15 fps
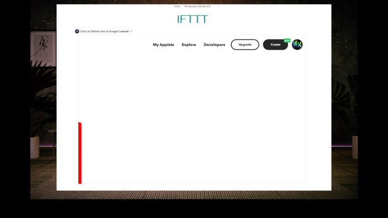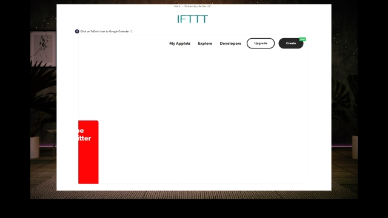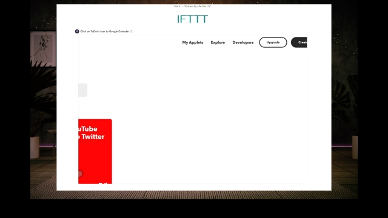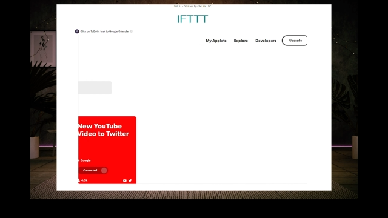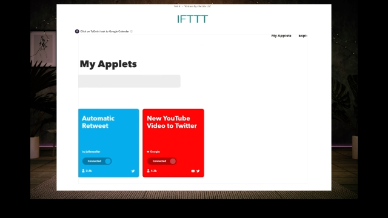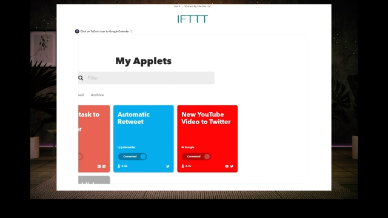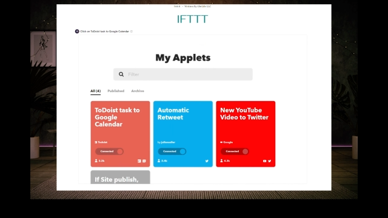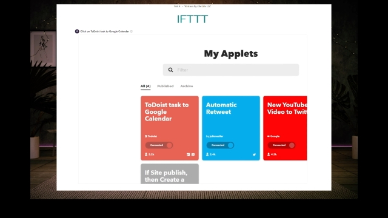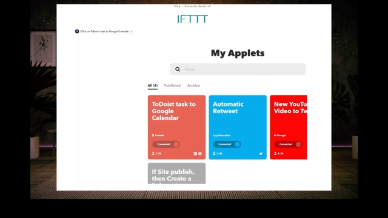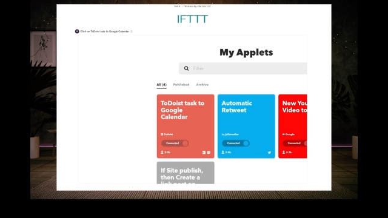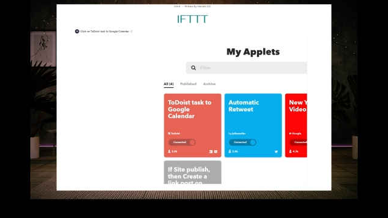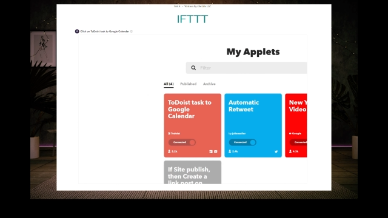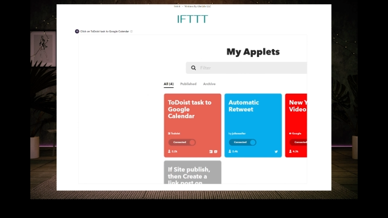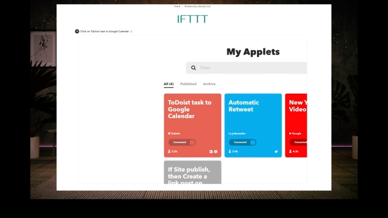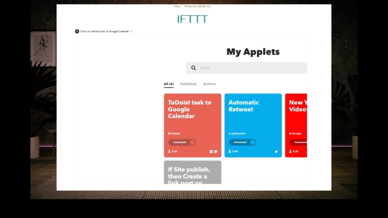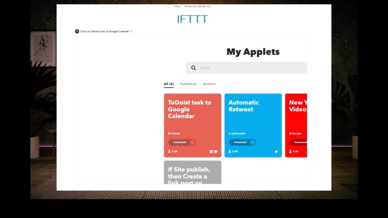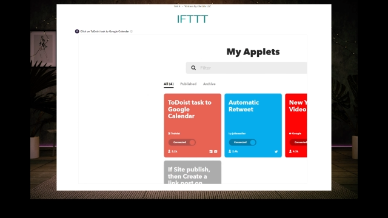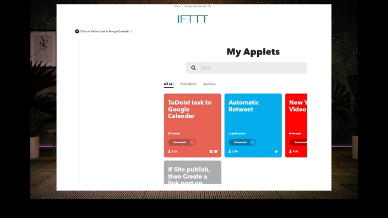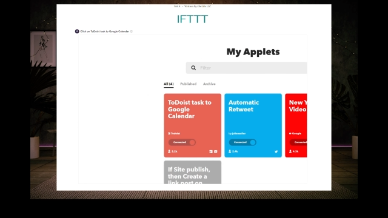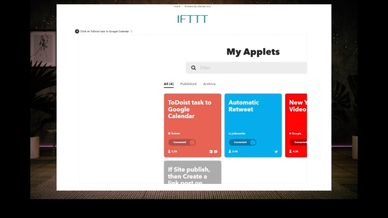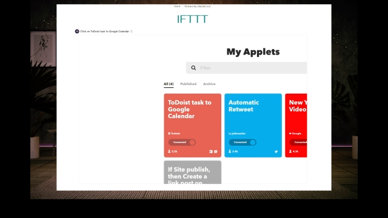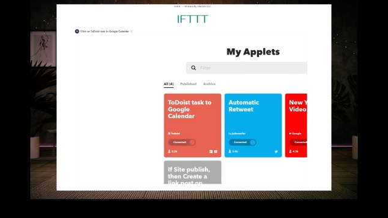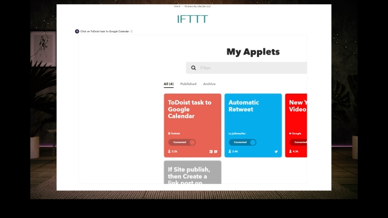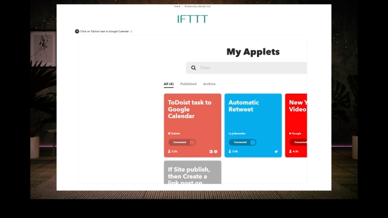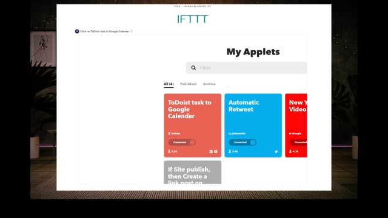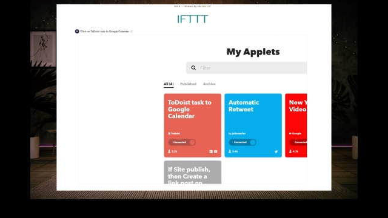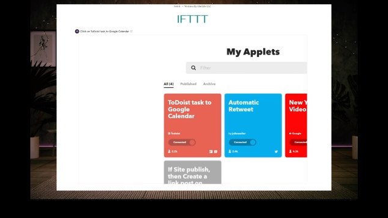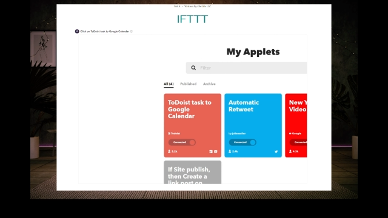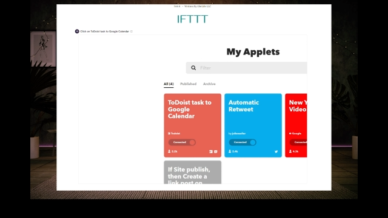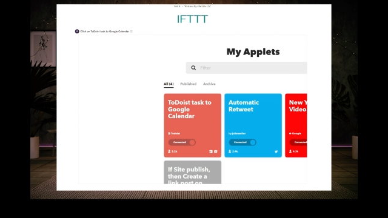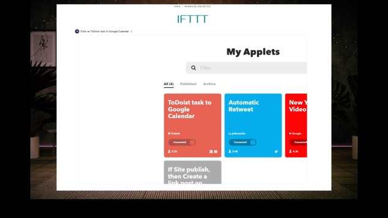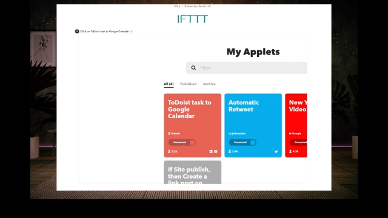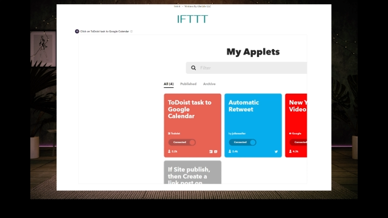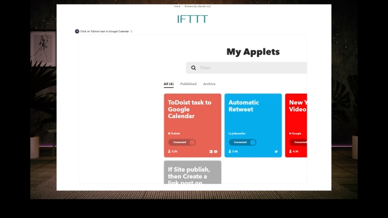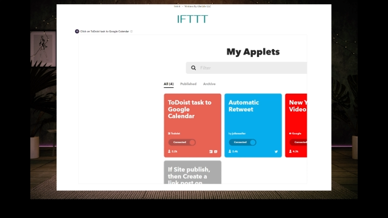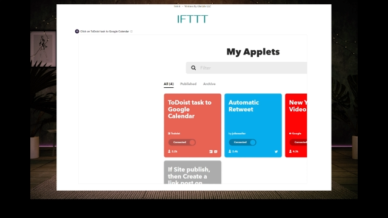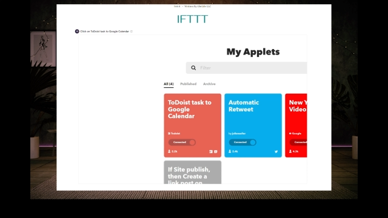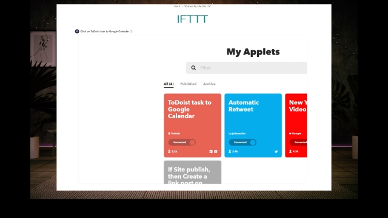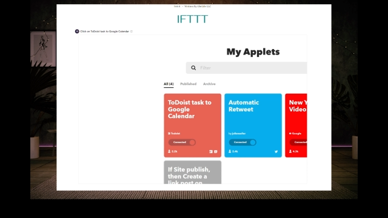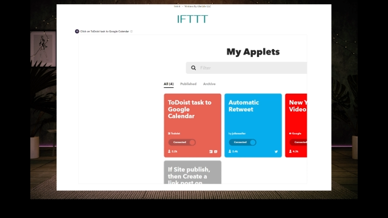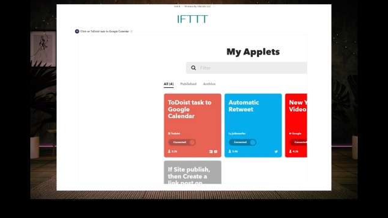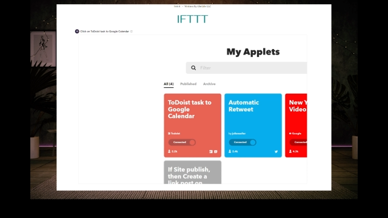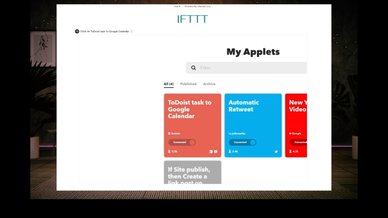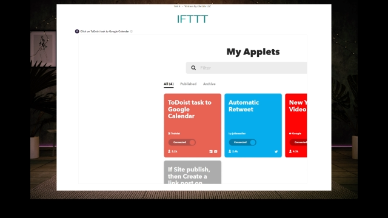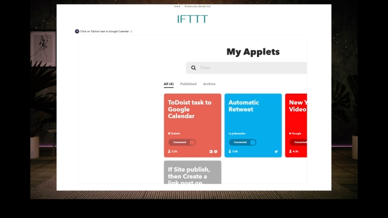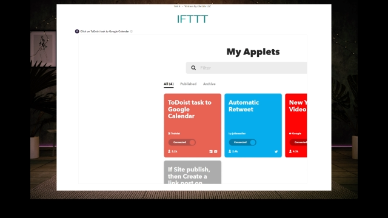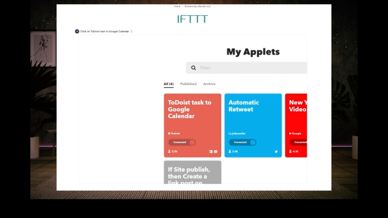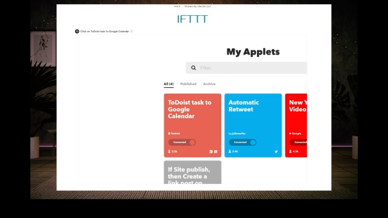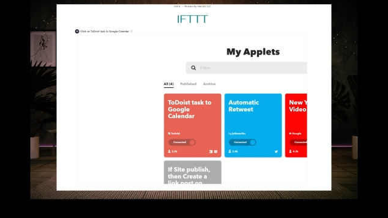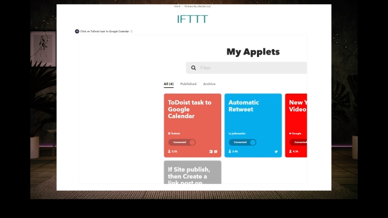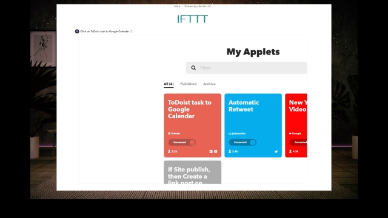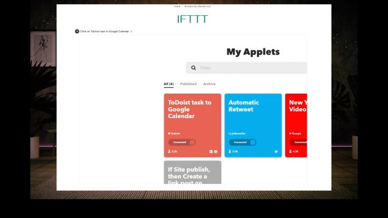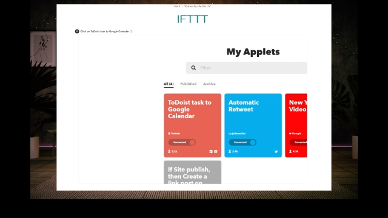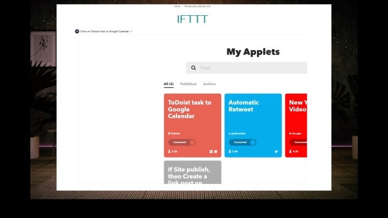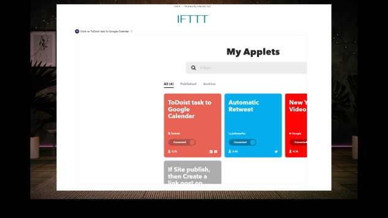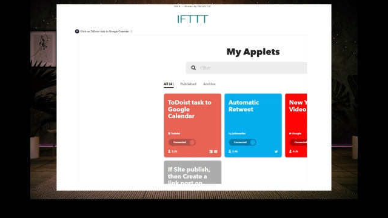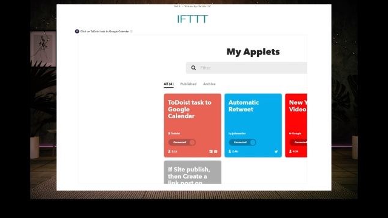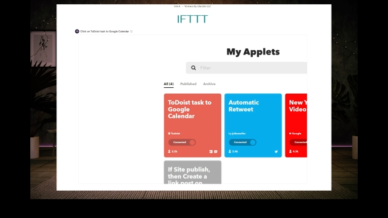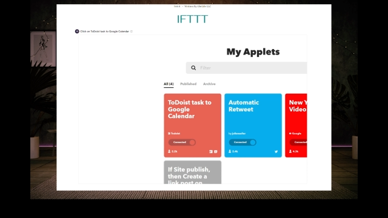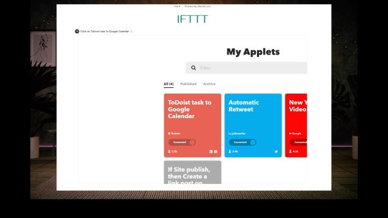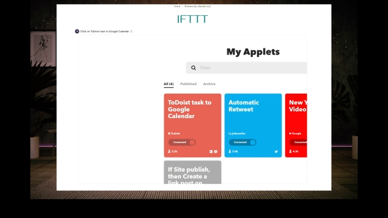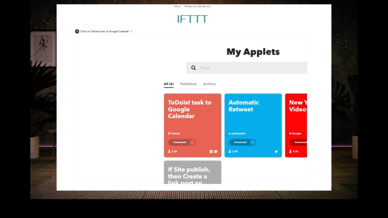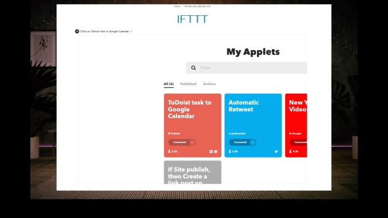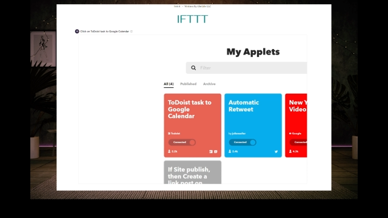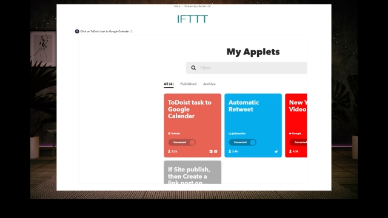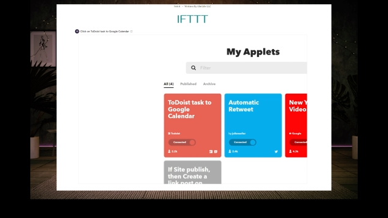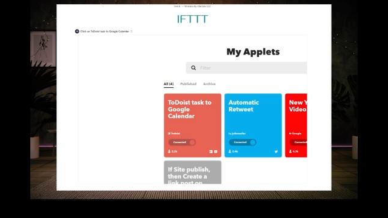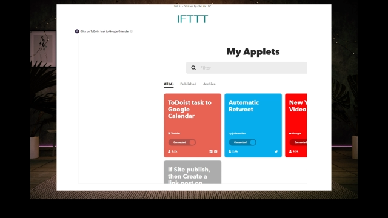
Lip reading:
(no speaker visible)